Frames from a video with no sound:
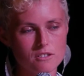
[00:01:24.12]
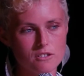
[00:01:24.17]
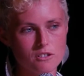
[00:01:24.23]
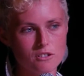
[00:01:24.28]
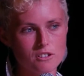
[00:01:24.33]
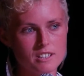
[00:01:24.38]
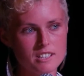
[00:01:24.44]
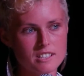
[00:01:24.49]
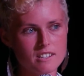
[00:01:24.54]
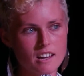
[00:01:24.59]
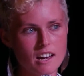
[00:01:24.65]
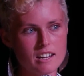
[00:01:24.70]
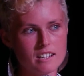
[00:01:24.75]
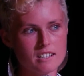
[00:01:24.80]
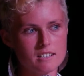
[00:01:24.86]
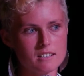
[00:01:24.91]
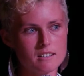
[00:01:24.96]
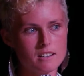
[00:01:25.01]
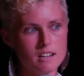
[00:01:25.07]
got
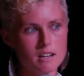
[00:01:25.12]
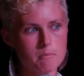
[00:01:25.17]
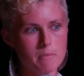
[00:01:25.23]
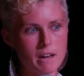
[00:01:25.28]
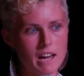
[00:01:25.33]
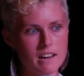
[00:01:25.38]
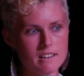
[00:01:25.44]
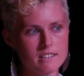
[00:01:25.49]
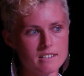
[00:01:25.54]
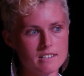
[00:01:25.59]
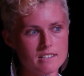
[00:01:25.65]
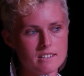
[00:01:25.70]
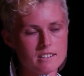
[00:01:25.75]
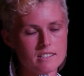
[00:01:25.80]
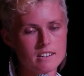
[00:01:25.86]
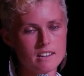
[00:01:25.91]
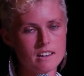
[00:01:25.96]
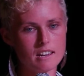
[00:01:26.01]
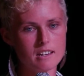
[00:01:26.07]
excited
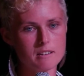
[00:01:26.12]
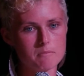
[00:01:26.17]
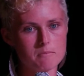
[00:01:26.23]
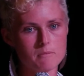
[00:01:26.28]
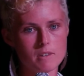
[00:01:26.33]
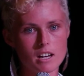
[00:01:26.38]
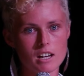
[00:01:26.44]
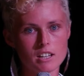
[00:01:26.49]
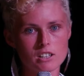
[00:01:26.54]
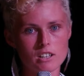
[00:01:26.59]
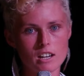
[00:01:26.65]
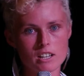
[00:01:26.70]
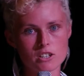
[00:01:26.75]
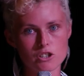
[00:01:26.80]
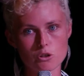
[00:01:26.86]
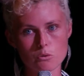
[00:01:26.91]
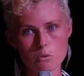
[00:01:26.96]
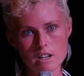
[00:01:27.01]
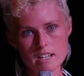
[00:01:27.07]
about a
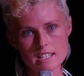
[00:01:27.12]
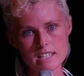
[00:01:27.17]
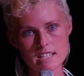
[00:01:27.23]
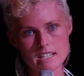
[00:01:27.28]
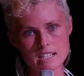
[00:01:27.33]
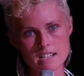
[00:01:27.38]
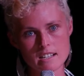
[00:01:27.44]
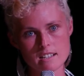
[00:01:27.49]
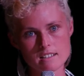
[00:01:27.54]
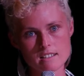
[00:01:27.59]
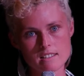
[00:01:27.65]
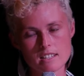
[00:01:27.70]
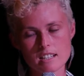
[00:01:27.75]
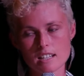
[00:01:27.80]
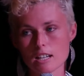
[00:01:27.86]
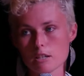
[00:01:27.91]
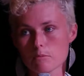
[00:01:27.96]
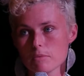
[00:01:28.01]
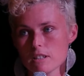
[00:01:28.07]
new idea
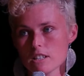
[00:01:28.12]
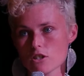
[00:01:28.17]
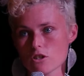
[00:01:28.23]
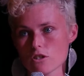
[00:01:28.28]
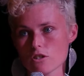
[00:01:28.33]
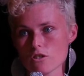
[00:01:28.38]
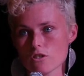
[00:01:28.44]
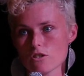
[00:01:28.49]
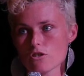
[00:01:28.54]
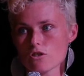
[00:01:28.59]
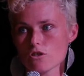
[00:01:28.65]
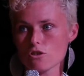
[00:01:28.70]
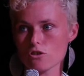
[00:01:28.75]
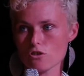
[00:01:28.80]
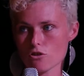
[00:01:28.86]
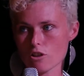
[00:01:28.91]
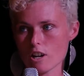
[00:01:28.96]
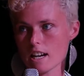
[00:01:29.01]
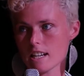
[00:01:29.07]
that had been
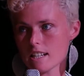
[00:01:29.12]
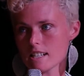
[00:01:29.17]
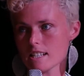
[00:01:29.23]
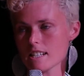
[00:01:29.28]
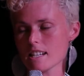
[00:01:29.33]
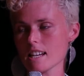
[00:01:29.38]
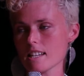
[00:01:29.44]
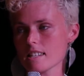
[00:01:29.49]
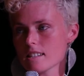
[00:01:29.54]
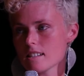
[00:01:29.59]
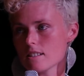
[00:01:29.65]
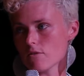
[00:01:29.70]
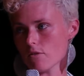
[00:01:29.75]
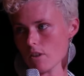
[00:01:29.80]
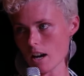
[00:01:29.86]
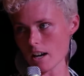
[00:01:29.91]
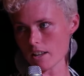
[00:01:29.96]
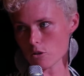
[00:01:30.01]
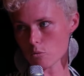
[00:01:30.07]
tried and tested
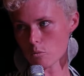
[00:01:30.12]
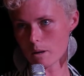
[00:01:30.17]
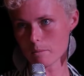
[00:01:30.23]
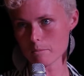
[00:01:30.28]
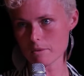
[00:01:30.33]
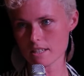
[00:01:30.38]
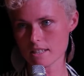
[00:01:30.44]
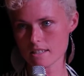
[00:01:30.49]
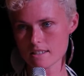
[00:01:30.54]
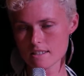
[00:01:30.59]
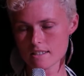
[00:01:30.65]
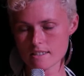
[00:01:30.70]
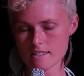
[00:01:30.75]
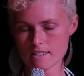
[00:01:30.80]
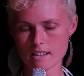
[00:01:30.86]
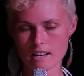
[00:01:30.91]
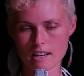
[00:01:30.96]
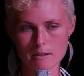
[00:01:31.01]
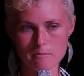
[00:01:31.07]
for other
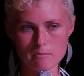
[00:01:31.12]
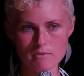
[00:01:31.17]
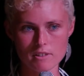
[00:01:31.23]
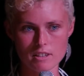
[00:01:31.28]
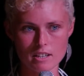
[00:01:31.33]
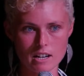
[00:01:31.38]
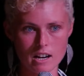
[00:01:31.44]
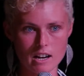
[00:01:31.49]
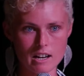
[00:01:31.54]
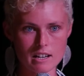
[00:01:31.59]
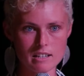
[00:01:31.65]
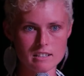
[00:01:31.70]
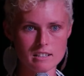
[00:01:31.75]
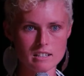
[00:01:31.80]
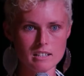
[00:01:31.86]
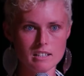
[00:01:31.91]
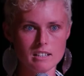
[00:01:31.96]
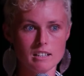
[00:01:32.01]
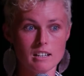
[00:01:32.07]
weapons that are
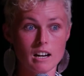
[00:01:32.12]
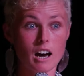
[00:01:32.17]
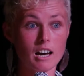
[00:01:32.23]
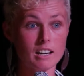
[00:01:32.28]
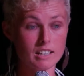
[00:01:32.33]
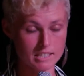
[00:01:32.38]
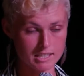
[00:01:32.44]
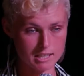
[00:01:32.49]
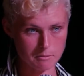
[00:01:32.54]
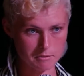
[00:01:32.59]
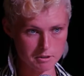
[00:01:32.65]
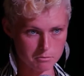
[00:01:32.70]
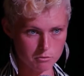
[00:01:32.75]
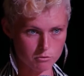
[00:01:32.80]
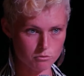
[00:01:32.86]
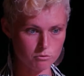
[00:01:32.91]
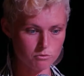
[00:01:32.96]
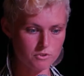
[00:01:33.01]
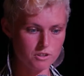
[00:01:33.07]

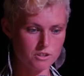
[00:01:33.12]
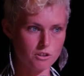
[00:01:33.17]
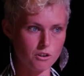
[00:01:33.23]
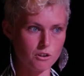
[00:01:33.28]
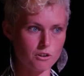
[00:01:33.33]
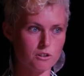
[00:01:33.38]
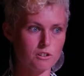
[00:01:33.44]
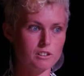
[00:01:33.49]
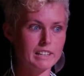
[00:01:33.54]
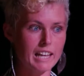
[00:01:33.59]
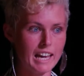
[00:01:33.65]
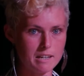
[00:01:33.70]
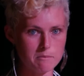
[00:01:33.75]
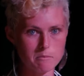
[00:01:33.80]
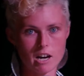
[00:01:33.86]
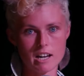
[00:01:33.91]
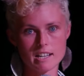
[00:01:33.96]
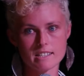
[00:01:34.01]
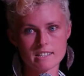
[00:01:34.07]
unacceptable, so
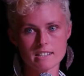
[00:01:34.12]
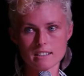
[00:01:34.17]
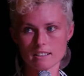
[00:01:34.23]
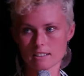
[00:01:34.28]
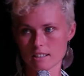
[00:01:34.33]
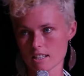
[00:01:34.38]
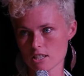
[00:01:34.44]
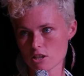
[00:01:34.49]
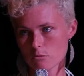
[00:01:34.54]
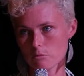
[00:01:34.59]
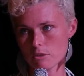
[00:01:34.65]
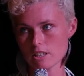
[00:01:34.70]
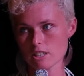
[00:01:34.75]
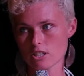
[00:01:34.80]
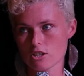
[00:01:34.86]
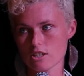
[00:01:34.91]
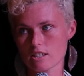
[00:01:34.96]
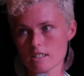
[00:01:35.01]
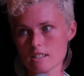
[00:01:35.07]
landmines and cluster
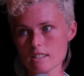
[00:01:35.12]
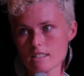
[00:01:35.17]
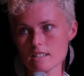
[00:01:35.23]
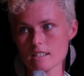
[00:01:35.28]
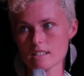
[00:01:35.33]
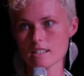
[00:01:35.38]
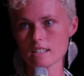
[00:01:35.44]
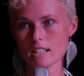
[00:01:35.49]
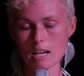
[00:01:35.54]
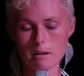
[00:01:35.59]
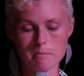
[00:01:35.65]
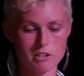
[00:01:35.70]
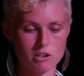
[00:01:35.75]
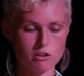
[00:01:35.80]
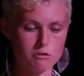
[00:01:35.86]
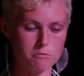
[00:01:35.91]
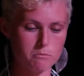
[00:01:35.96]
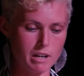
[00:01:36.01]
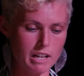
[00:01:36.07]
munitions and
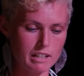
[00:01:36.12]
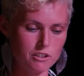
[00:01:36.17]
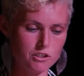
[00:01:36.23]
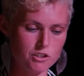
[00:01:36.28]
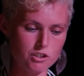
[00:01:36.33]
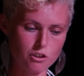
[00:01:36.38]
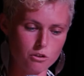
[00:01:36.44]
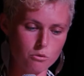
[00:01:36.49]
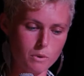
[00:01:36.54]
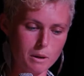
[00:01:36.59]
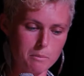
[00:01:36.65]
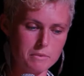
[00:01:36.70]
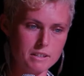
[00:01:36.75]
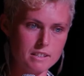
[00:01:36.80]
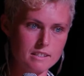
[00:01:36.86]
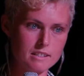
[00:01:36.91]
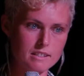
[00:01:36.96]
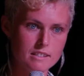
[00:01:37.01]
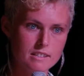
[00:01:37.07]
chemical and biological
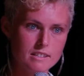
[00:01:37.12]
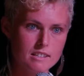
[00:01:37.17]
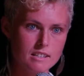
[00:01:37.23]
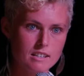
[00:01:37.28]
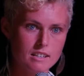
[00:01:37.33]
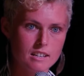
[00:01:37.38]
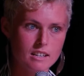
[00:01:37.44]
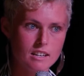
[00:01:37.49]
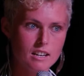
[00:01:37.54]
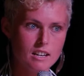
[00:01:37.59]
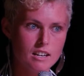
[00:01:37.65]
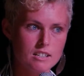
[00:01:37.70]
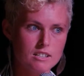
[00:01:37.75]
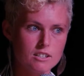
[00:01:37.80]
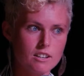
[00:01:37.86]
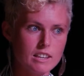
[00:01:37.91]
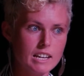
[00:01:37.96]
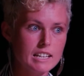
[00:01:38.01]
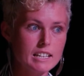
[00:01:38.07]
weapons.
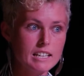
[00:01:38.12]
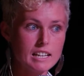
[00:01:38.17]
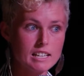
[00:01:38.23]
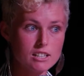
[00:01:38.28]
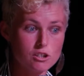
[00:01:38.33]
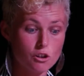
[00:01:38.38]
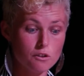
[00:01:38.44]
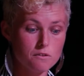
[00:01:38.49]
So they kicked